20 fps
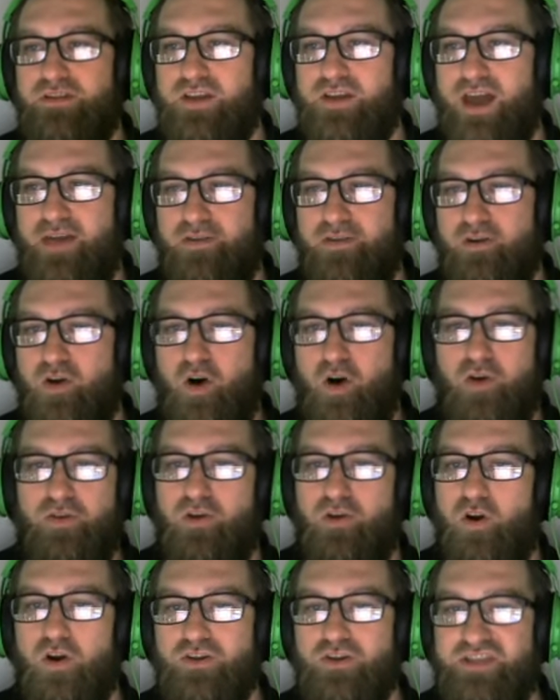together all the
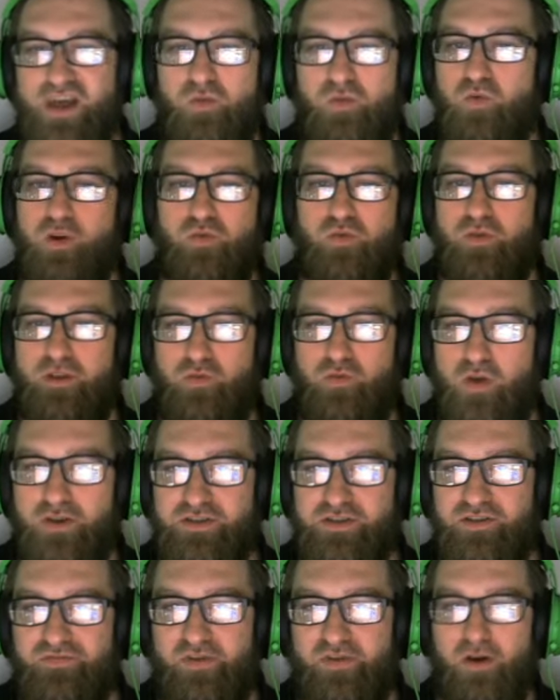cards that work really well
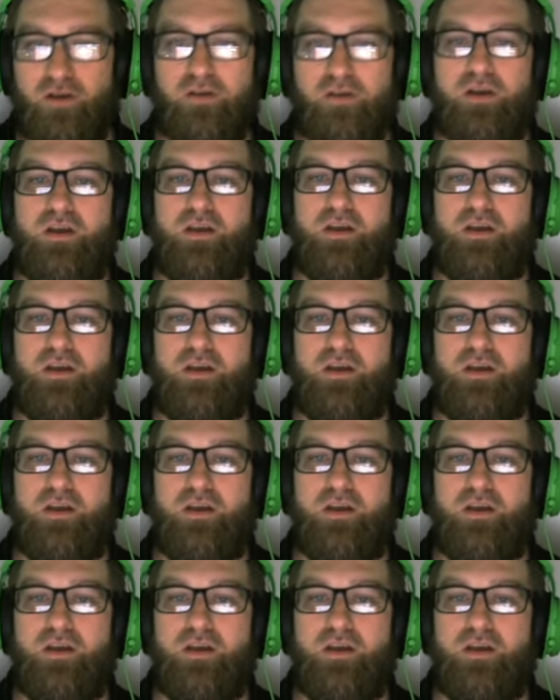so far.